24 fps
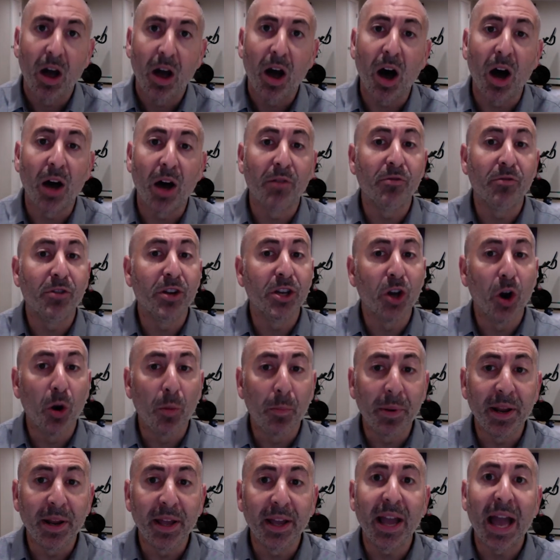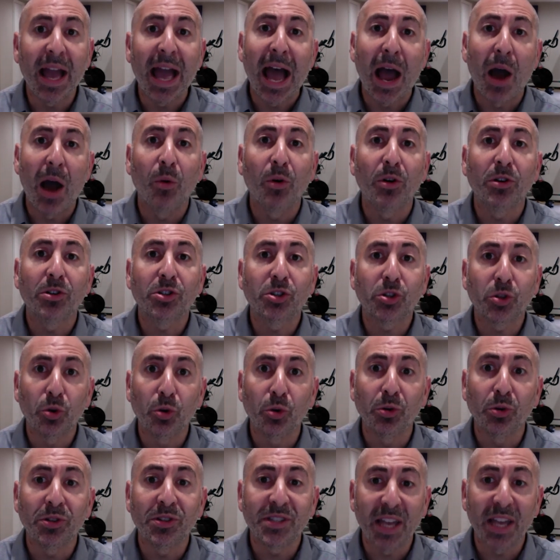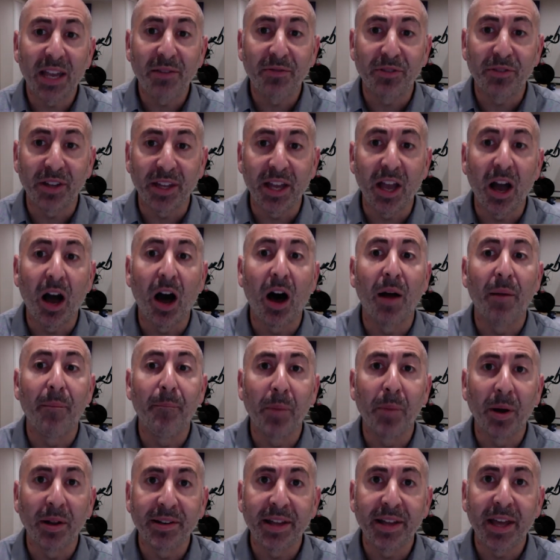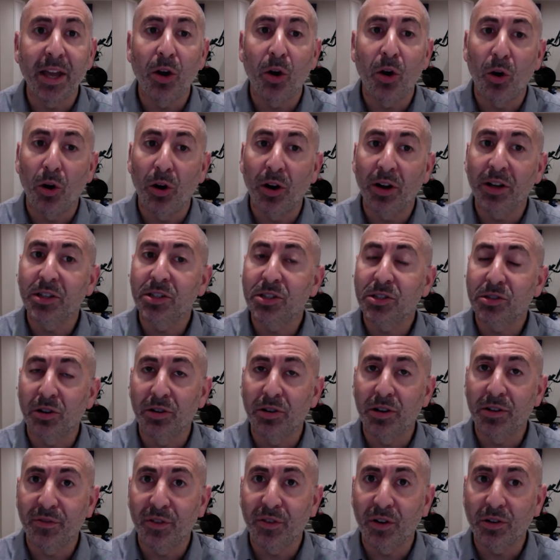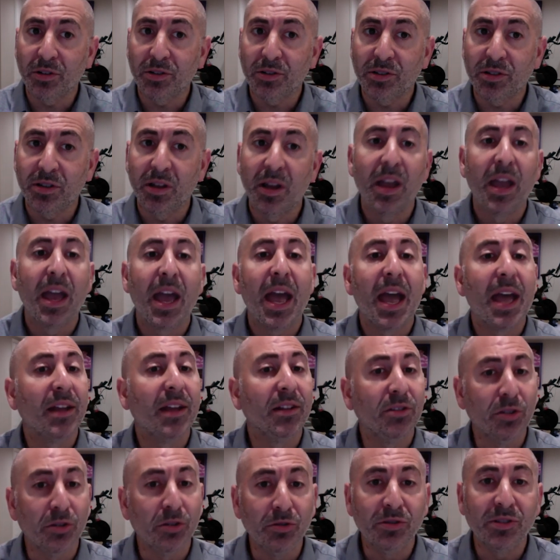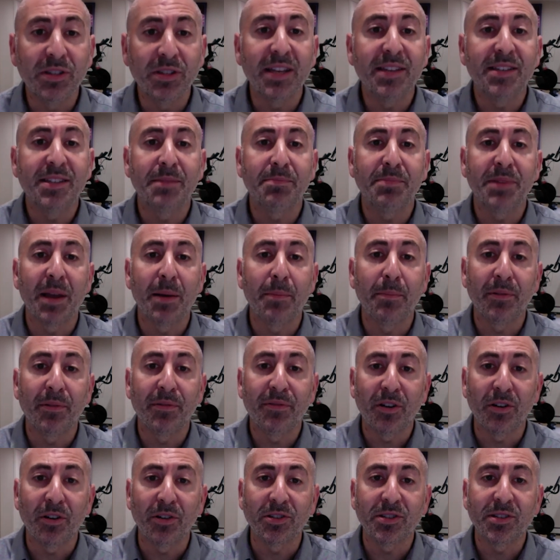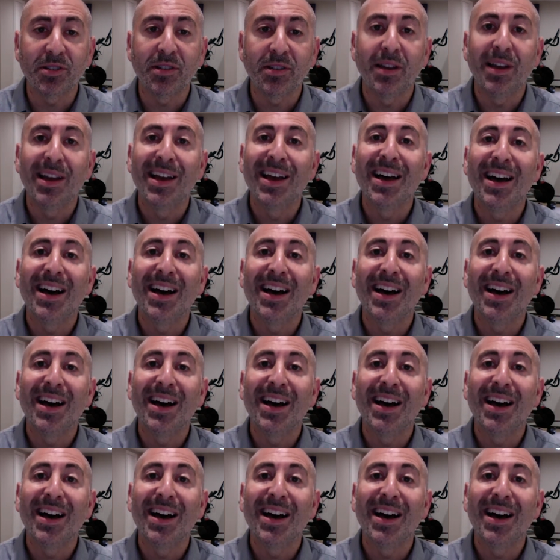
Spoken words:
on reopening our schools safely on Monday, August 31st and Tuesday, September 1st.